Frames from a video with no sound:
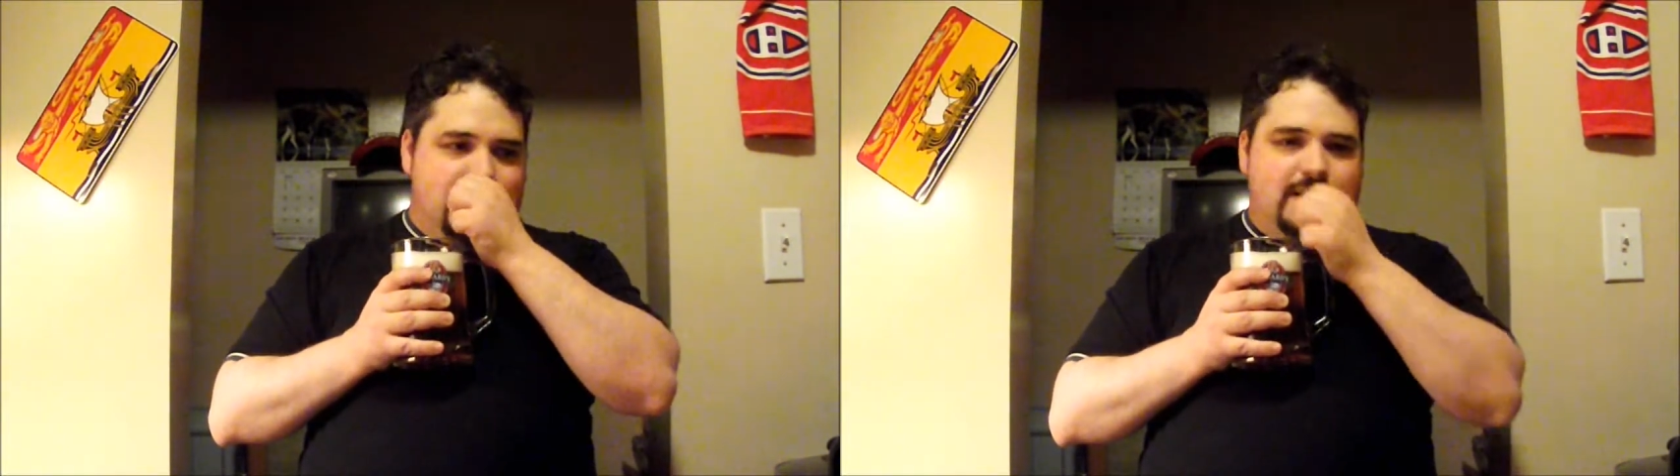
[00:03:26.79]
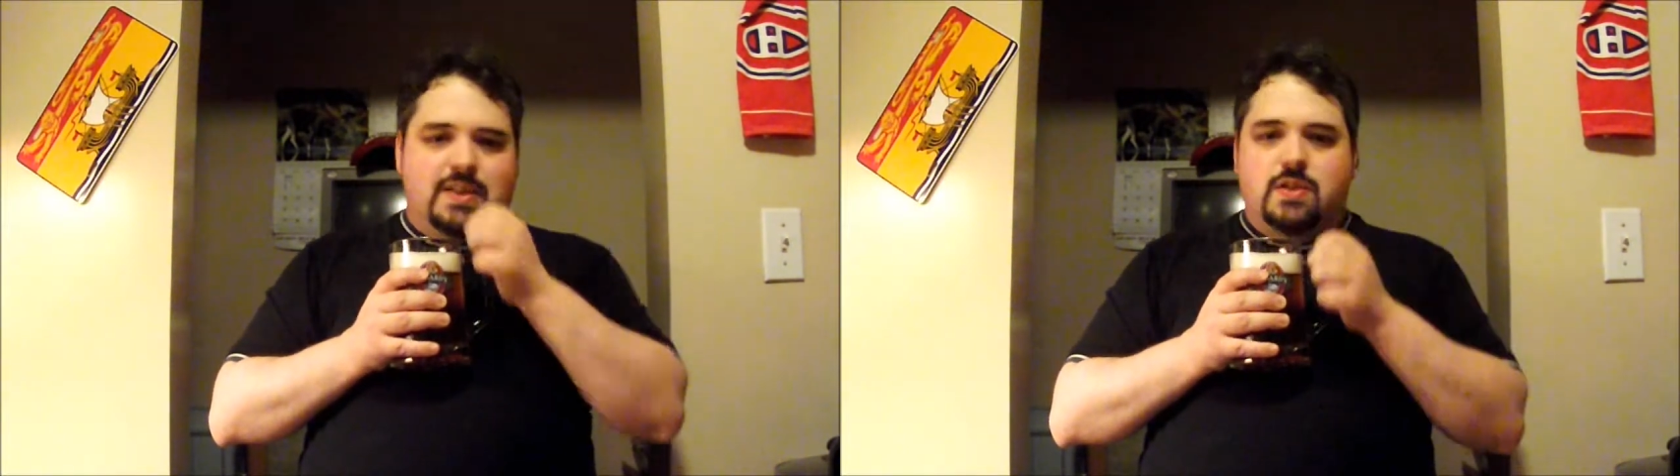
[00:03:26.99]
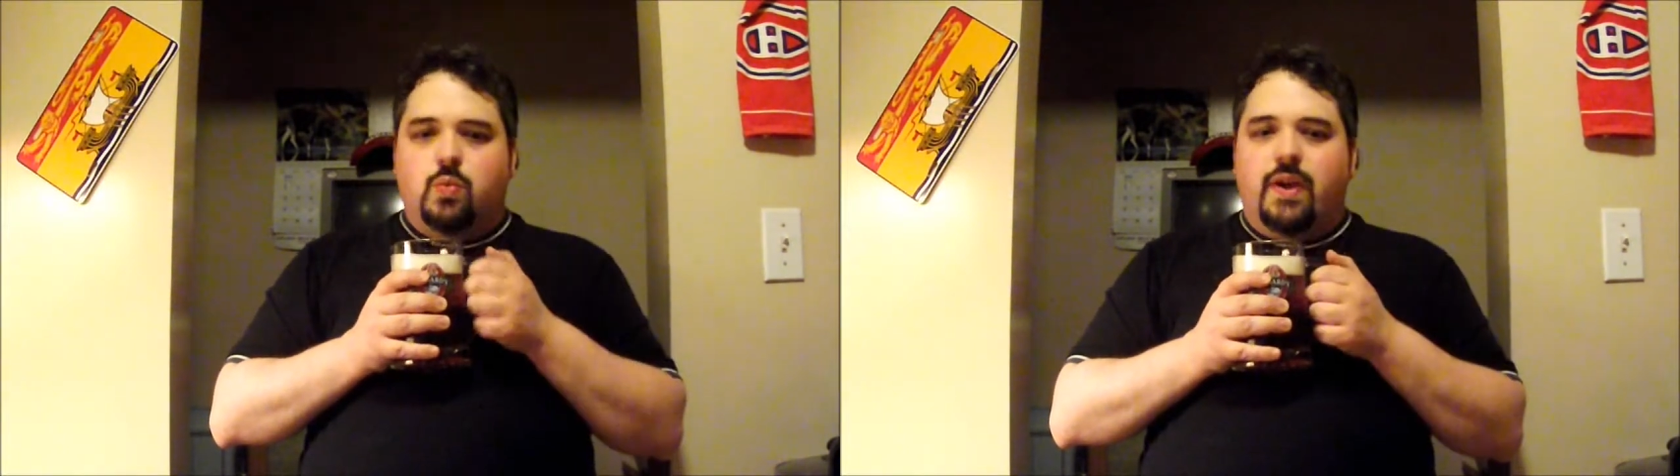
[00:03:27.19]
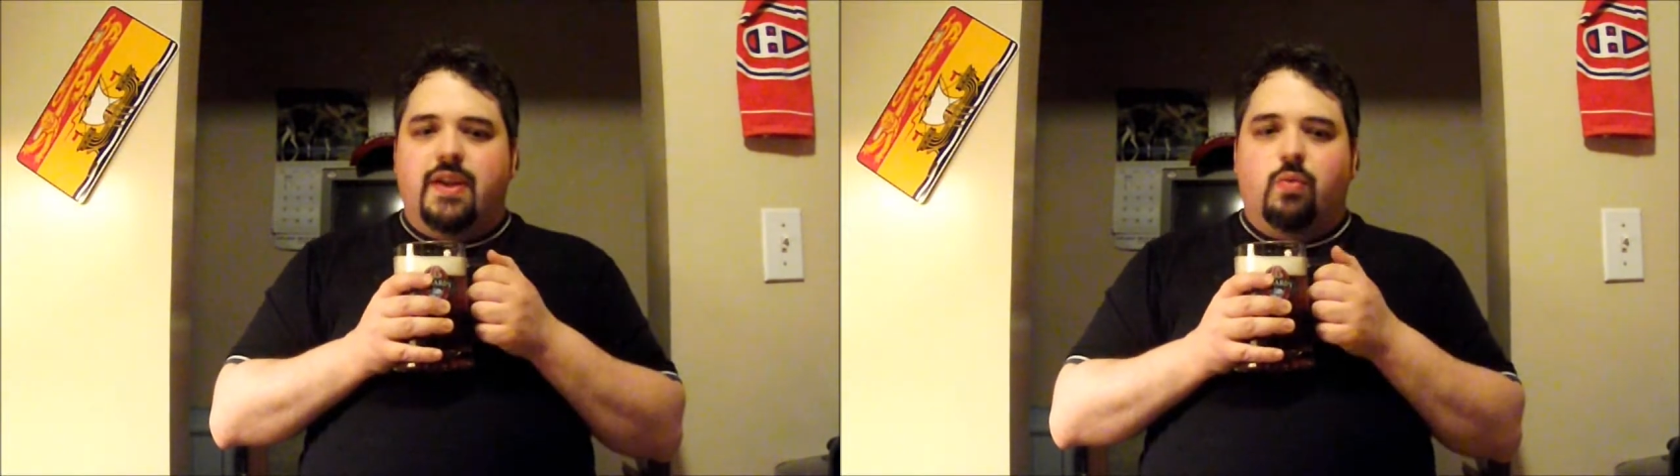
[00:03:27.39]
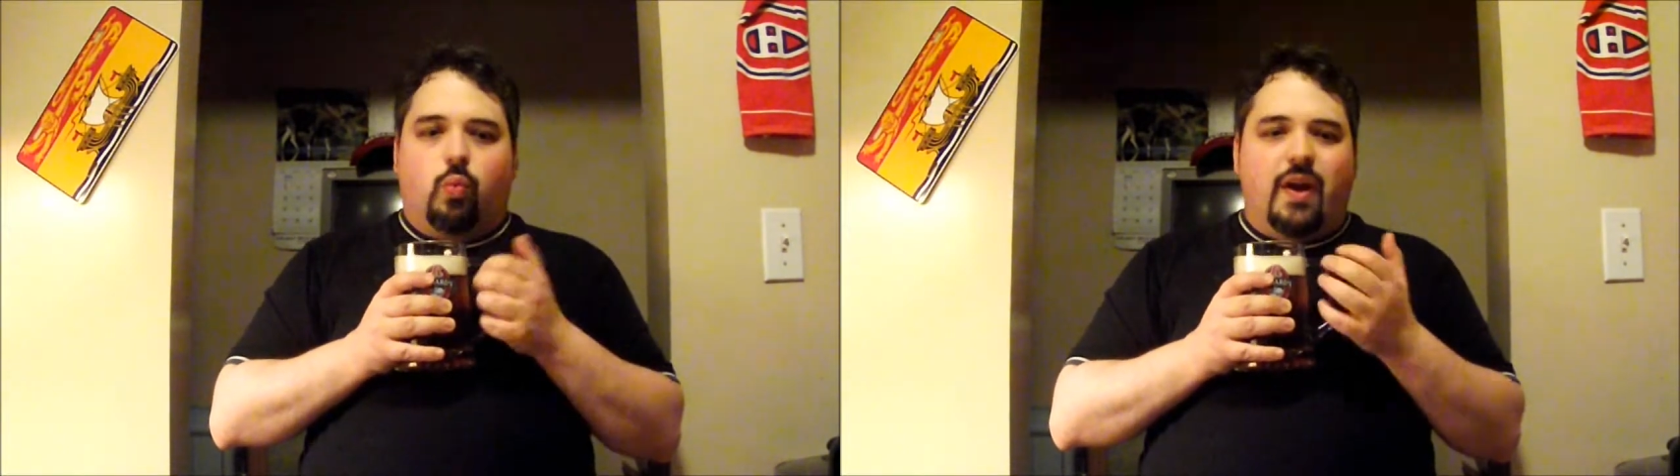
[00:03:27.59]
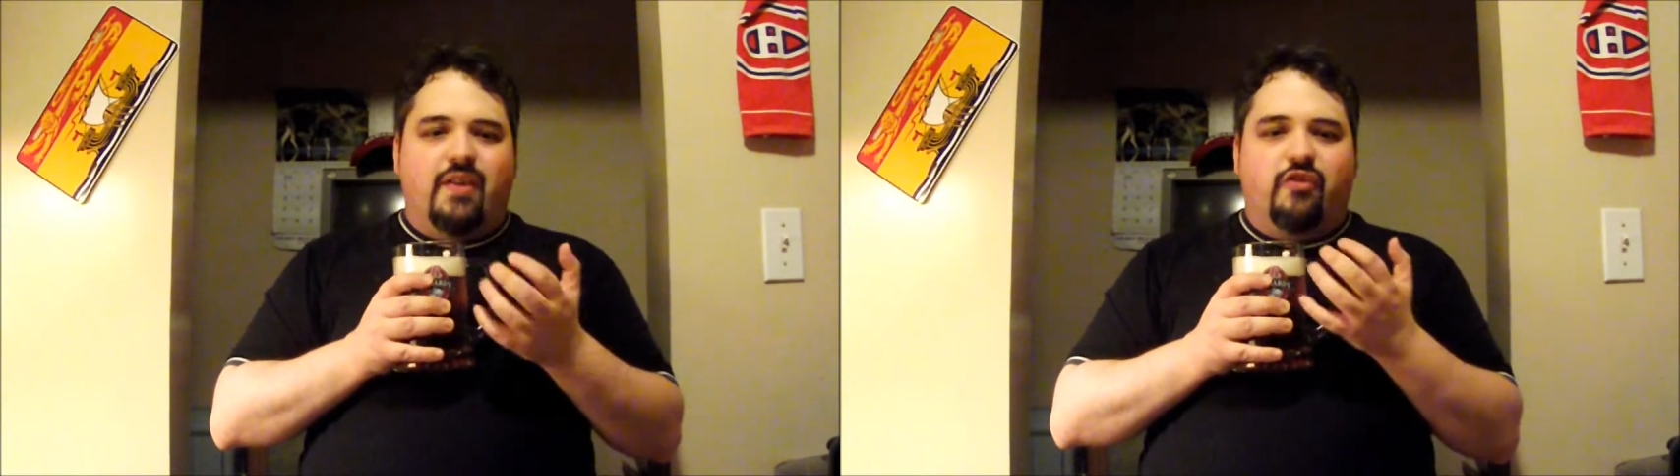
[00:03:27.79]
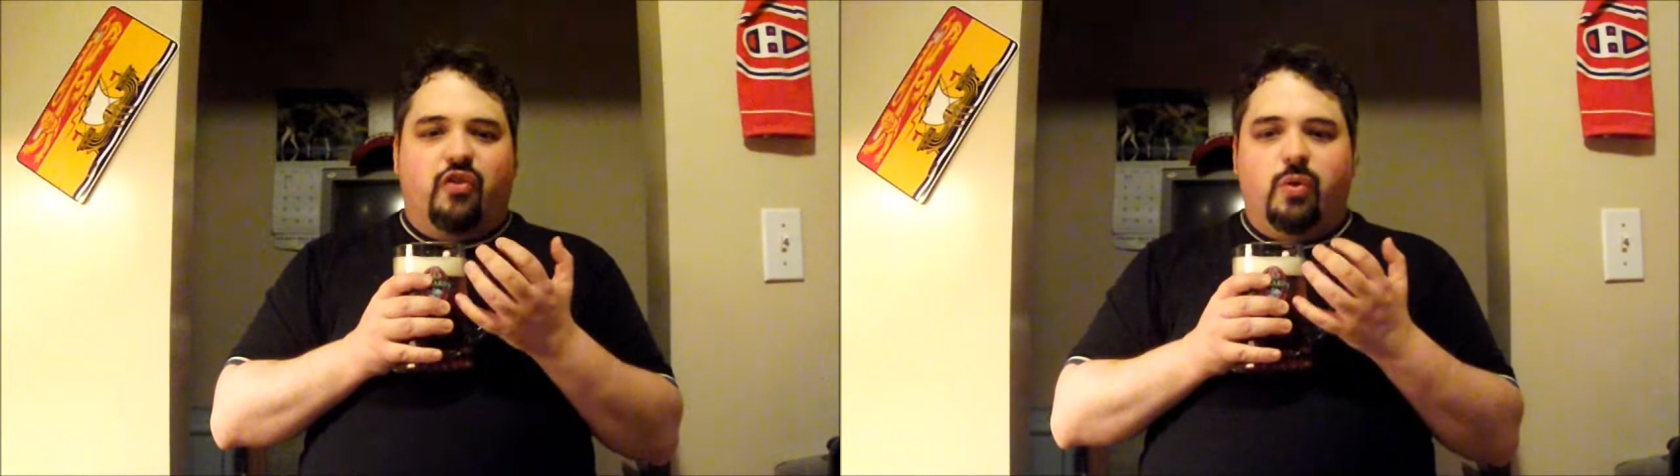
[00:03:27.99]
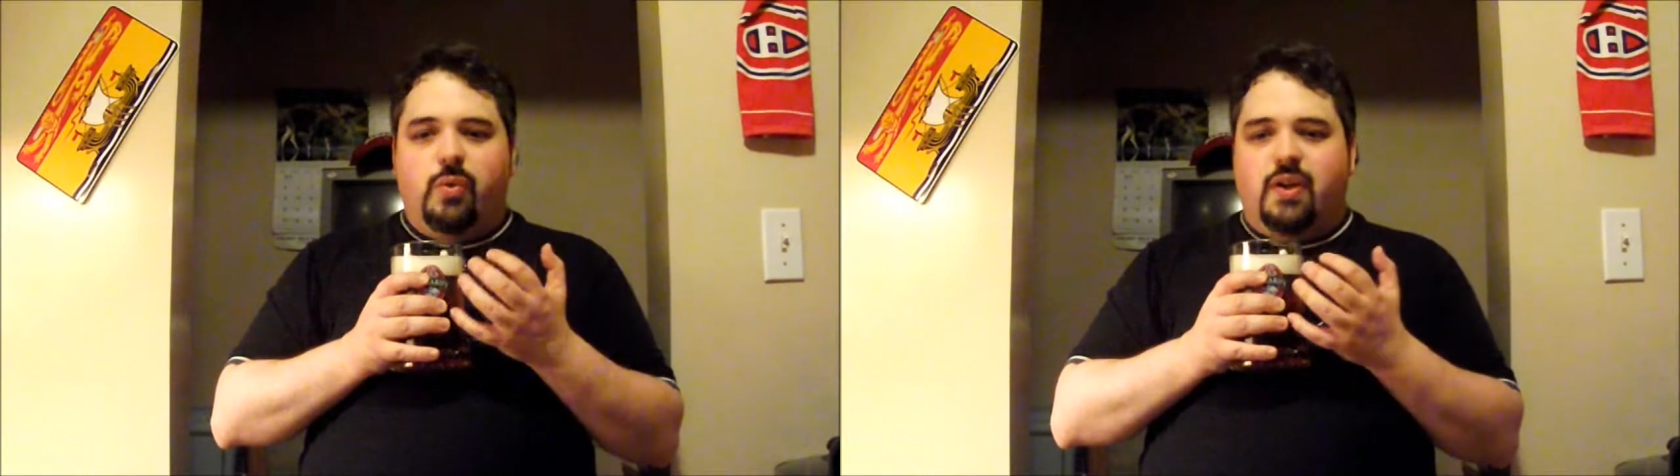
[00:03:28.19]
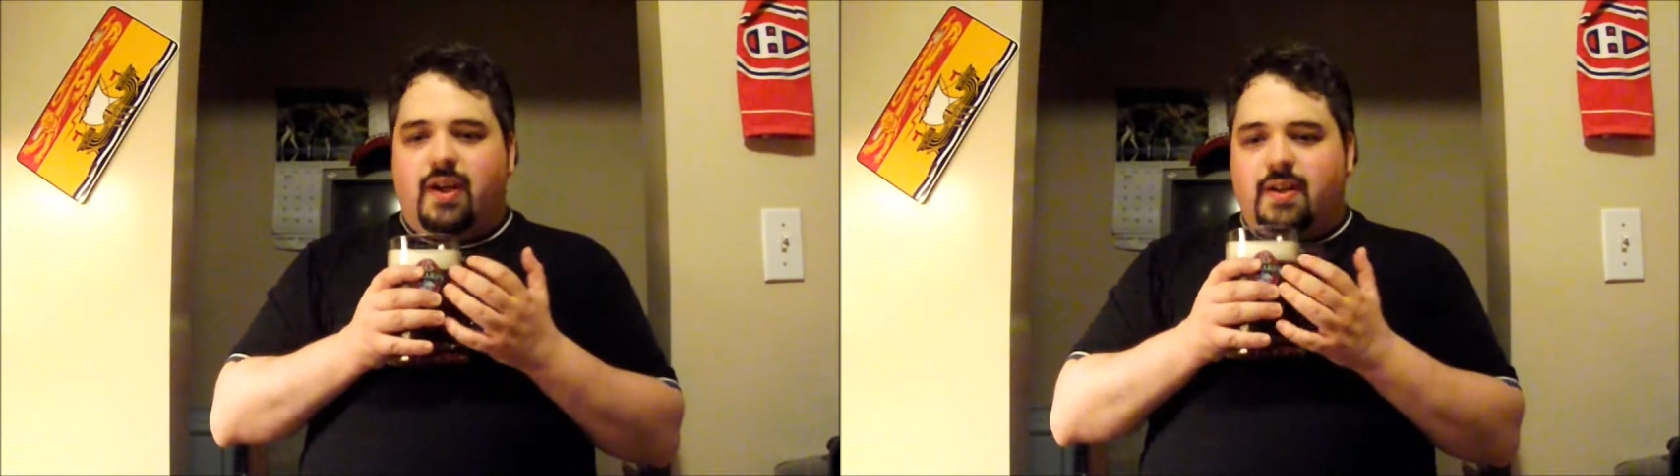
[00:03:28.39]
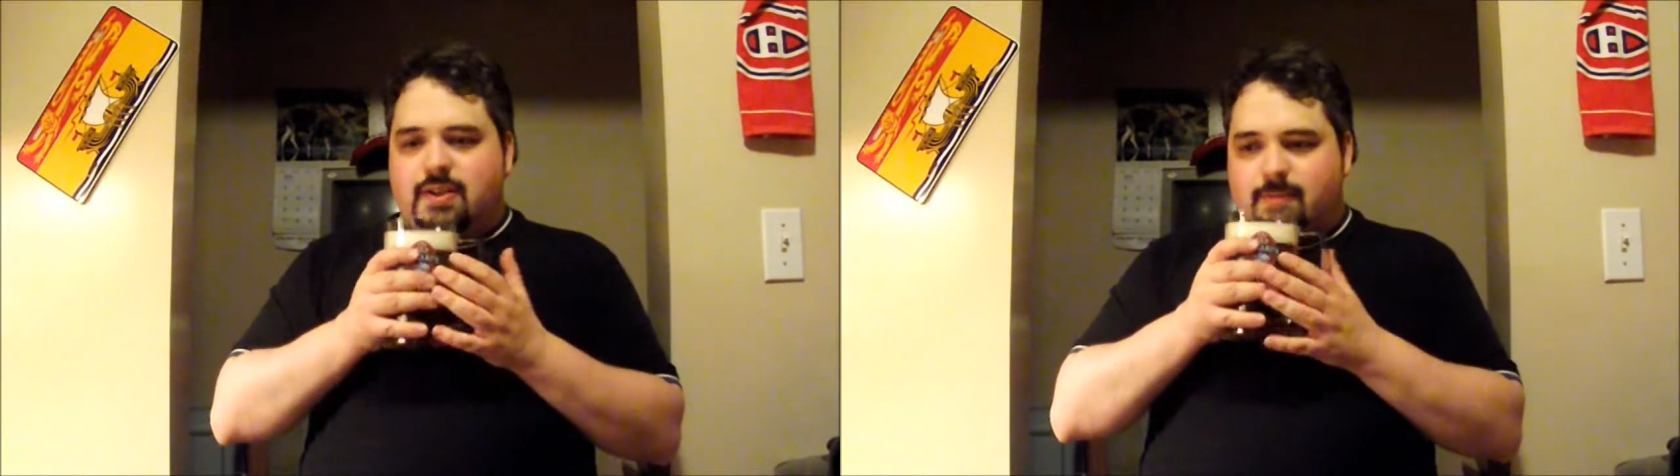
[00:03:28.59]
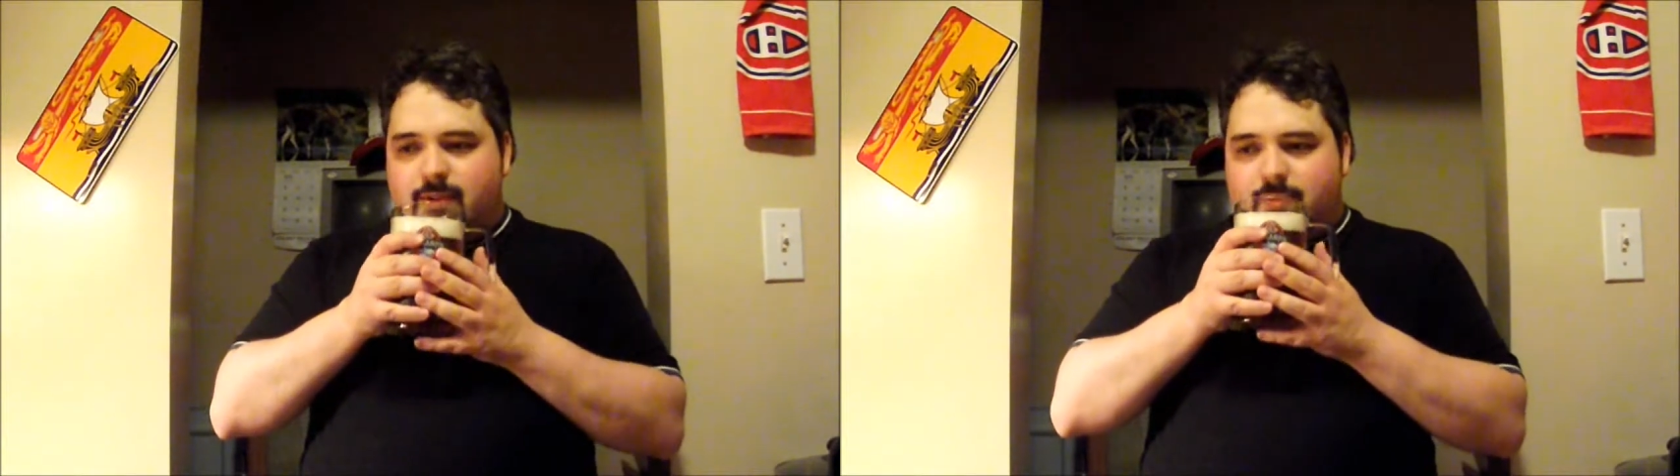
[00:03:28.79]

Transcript: sweet red fruit kind of smell